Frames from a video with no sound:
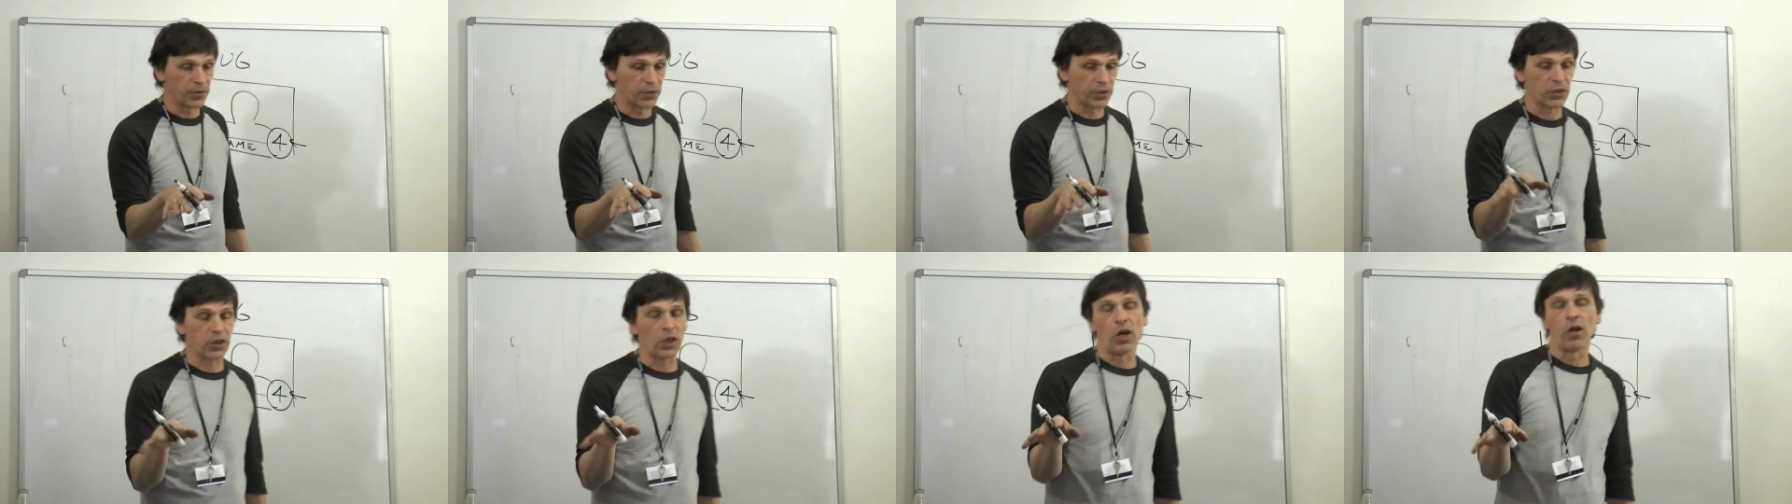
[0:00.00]

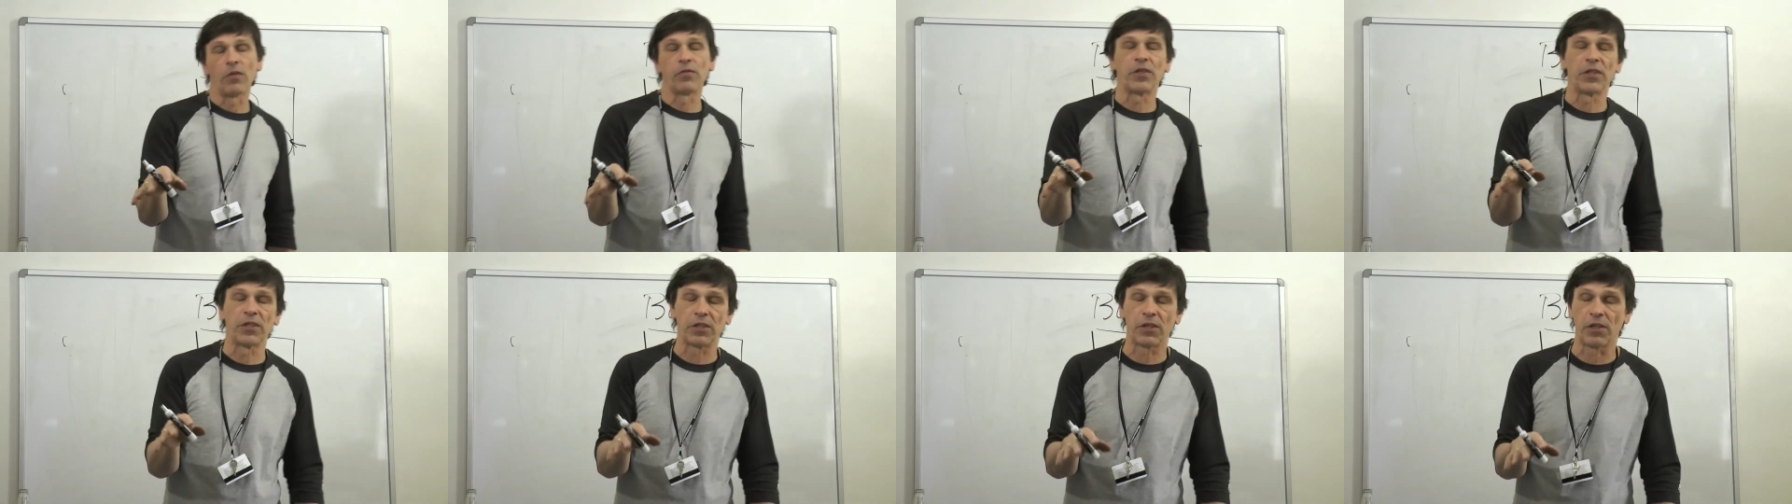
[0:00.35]

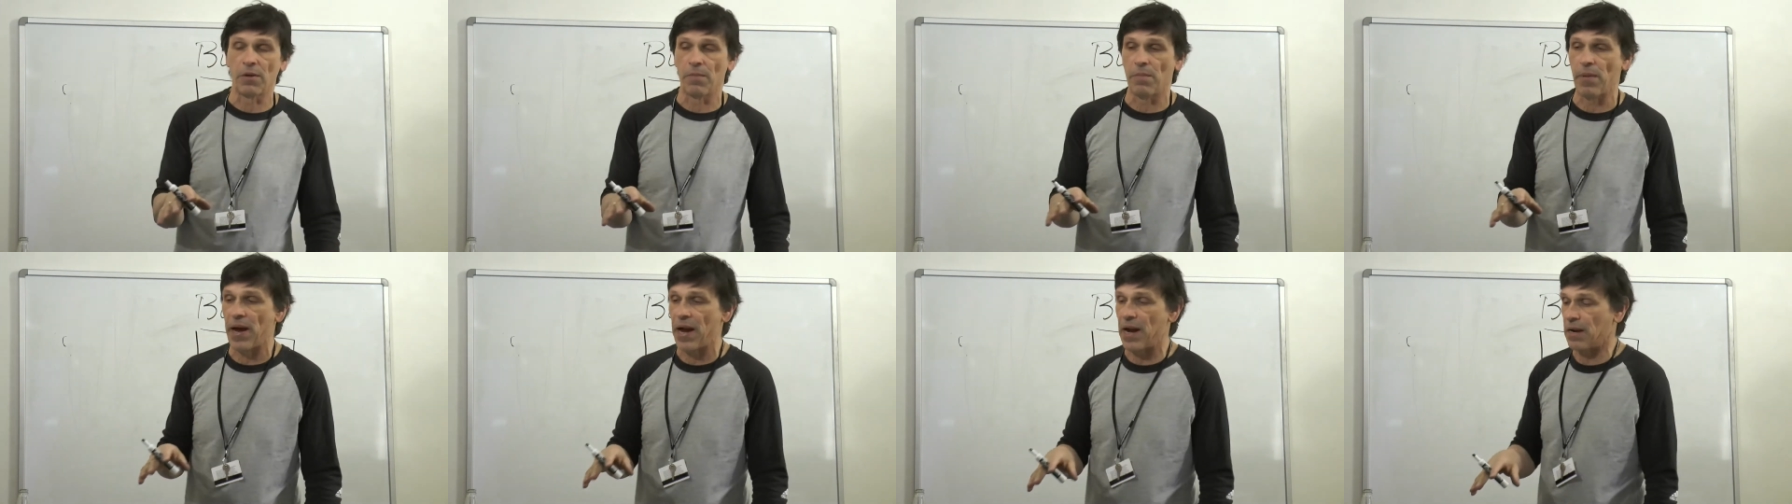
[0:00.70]
dissolved into
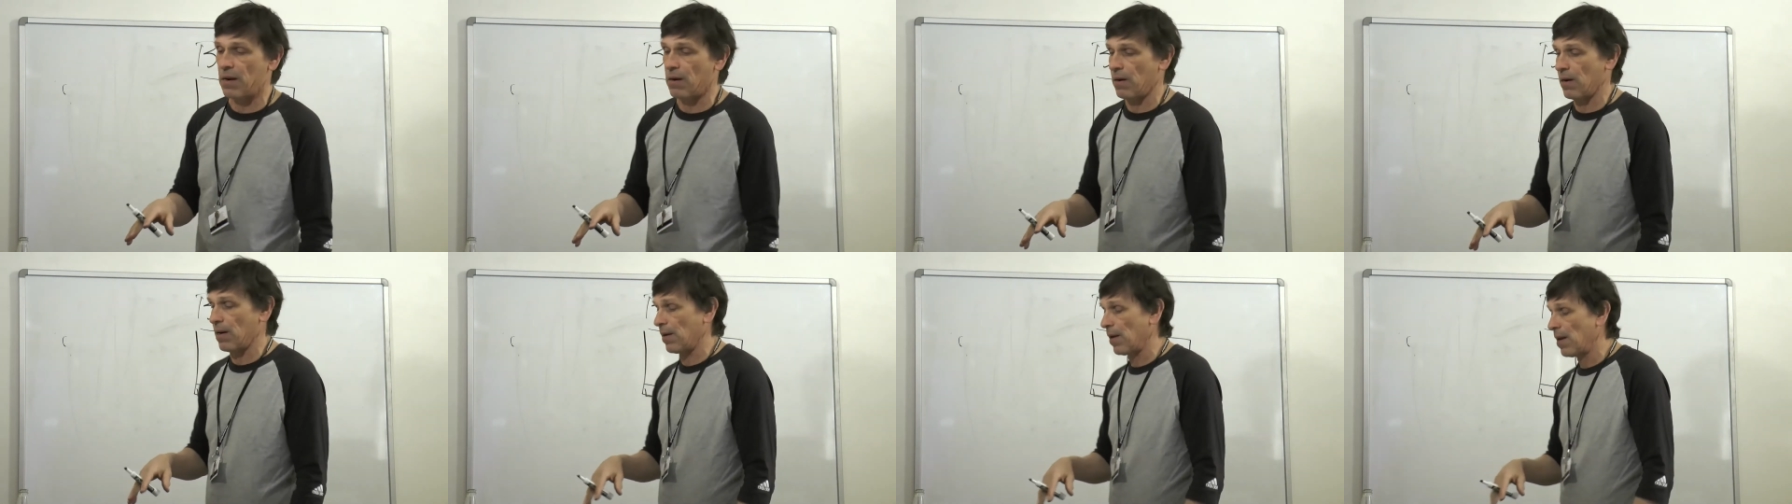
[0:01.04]
the
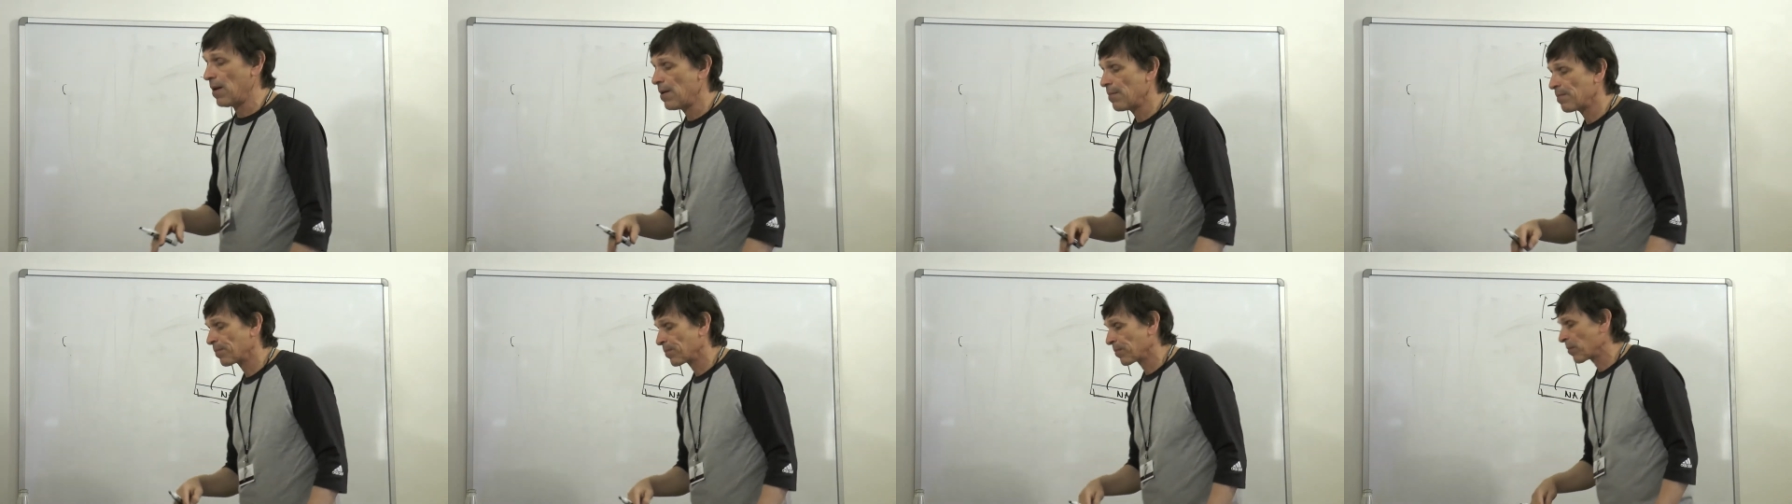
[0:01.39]
background.
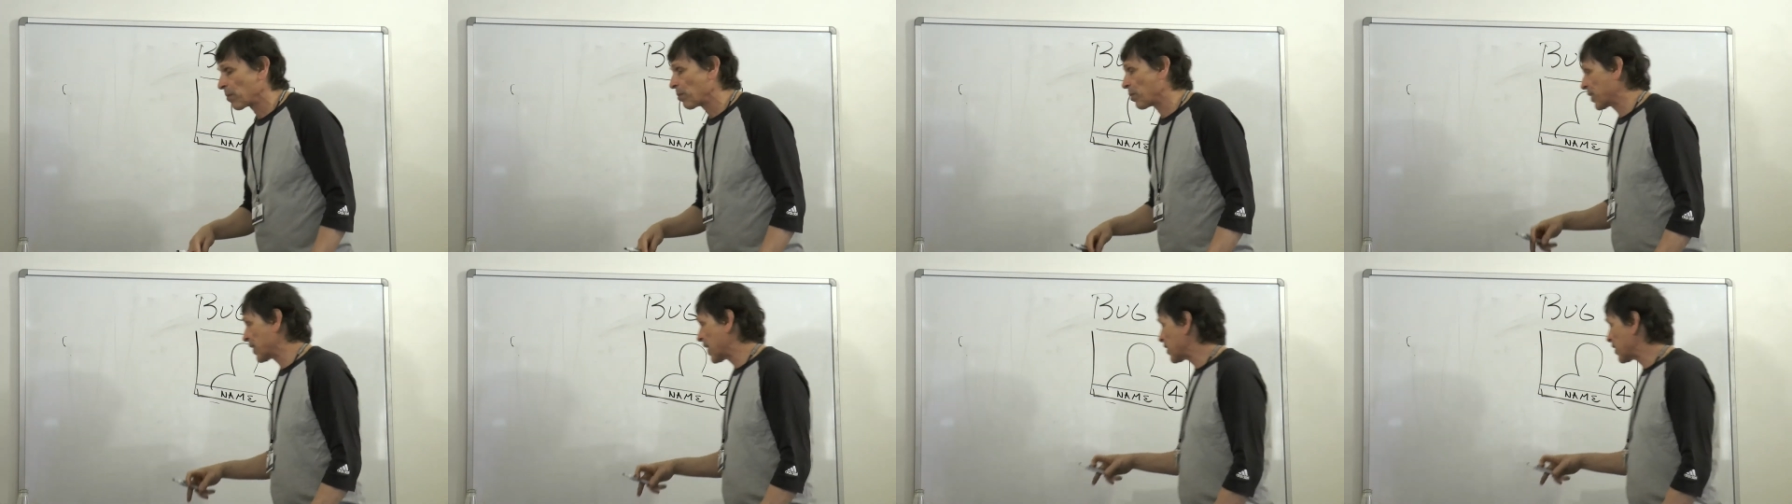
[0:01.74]
But